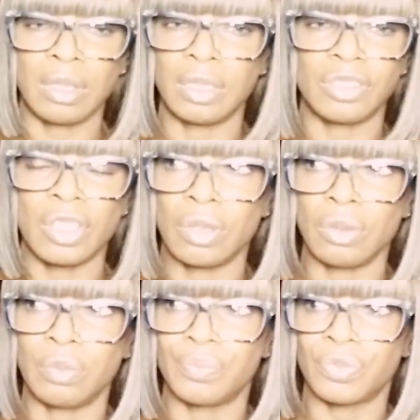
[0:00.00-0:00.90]

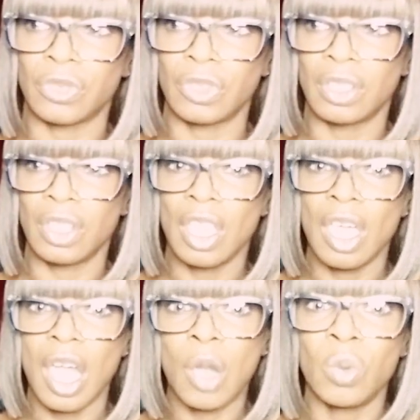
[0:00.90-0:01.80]
so
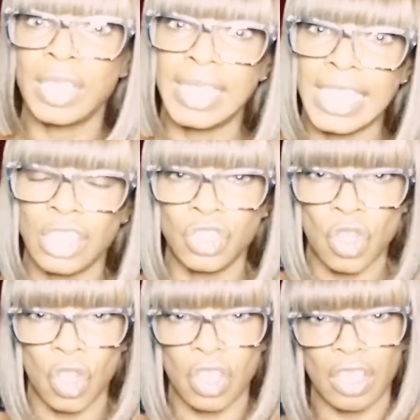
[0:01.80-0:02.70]
I wanted to get a
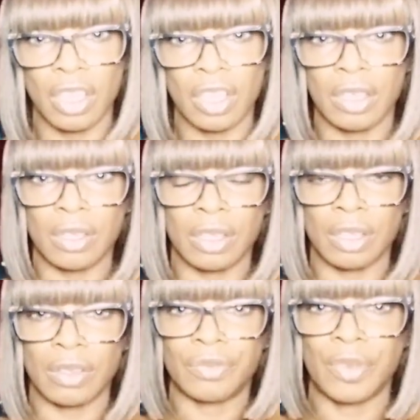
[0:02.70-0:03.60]
dog
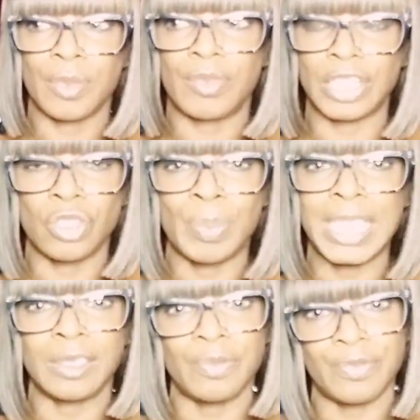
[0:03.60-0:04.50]
from the rescue
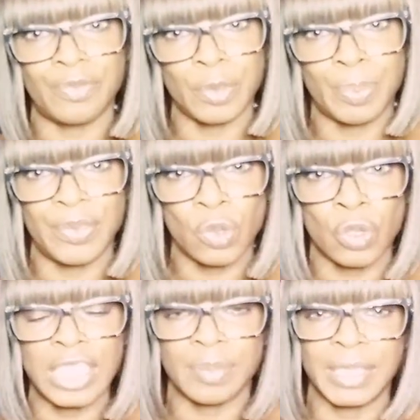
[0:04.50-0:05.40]
place before
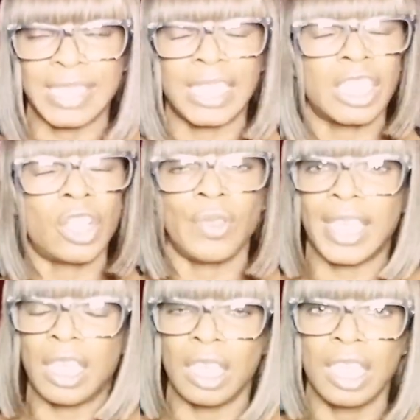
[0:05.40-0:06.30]
Christmas, and I know
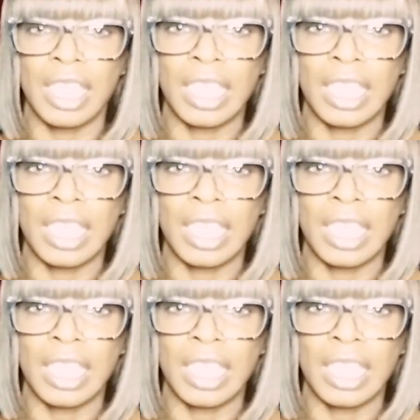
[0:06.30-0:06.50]
that